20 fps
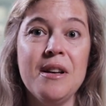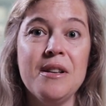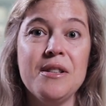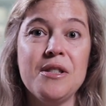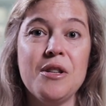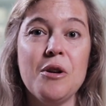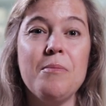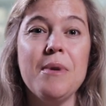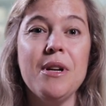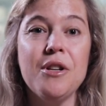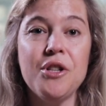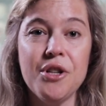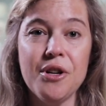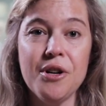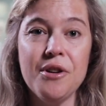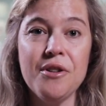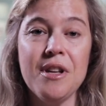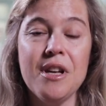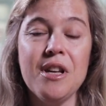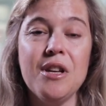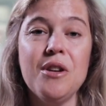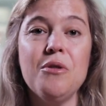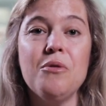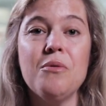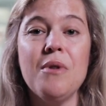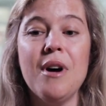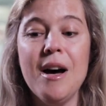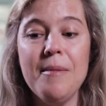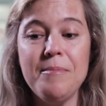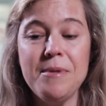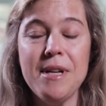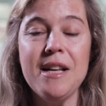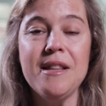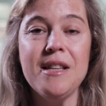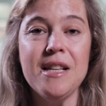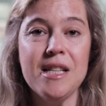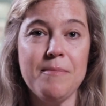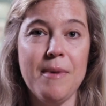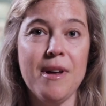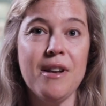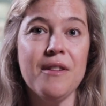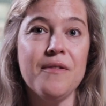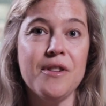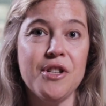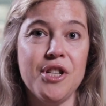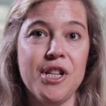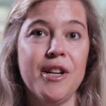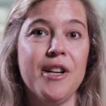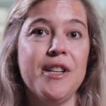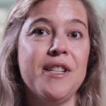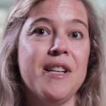So be sure that you update these beneficiary